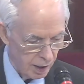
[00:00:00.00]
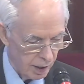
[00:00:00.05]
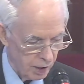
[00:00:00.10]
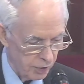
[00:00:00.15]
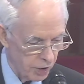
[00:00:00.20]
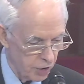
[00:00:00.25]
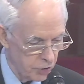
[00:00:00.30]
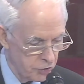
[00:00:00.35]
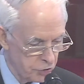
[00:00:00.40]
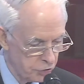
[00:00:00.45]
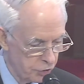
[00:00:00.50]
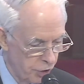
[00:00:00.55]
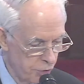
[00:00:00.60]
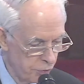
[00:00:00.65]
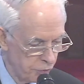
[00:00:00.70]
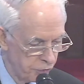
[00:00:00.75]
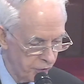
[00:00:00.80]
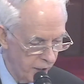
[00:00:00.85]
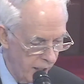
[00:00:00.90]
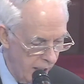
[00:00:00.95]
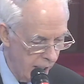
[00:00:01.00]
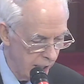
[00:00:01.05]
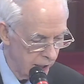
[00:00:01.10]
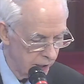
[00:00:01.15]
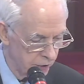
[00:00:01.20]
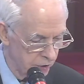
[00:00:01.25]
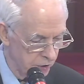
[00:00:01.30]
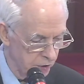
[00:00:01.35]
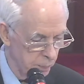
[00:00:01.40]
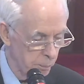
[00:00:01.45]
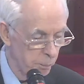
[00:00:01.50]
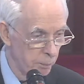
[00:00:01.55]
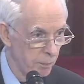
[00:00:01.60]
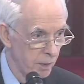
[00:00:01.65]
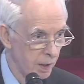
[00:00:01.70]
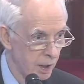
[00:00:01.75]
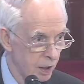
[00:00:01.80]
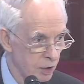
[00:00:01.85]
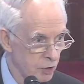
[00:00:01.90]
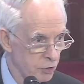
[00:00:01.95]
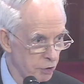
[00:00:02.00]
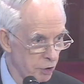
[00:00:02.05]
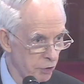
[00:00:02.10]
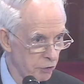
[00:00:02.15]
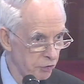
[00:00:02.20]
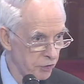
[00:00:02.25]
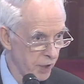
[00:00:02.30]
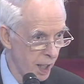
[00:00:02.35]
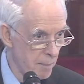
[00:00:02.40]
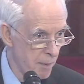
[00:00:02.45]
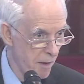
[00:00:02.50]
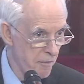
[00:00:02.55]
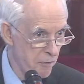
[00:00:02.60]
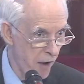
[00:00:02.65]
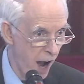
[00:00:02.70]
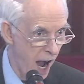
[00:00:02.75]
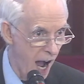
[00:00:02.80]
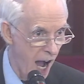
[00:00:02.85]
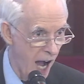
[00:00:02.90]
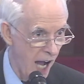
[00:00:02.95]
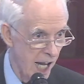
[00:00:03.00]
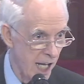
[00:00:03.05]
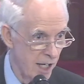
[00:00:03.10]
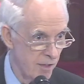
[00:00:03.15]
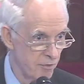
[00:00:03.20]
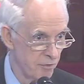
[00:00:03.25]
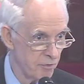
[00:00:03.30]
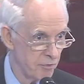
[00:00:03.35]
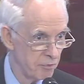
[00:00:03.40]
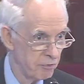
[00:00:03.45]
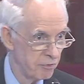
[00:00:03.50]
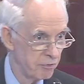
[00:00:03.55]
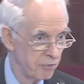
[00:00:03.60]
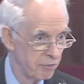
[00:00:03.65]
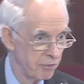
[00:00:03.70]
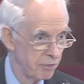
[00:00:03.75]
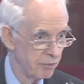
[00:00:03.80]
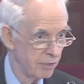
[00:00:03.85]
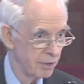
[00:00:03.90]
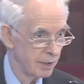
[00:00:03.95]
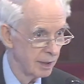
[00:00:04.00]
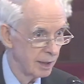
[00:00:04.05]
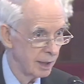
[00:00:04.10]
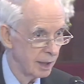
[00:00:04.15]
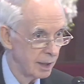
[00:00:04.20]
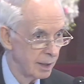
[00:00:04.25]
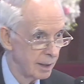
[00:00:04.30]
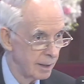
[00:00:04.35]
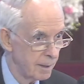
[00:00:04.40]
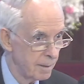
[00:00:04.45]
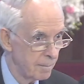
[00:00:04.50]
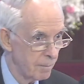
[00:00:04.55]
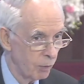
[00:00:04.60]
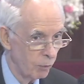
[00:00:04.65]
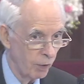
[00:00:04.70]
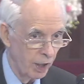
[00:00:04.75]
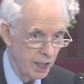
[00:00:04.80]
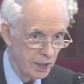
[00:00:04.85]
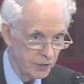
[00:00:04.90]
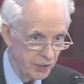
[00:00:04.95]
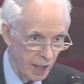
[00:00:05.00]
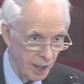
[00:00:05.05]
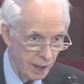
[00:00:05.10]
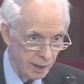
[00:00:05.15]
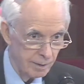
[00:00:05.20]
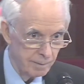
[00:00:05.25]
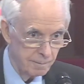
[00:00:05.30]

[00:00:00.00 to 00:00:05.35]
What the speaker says: the truth is, truth number five. What is it?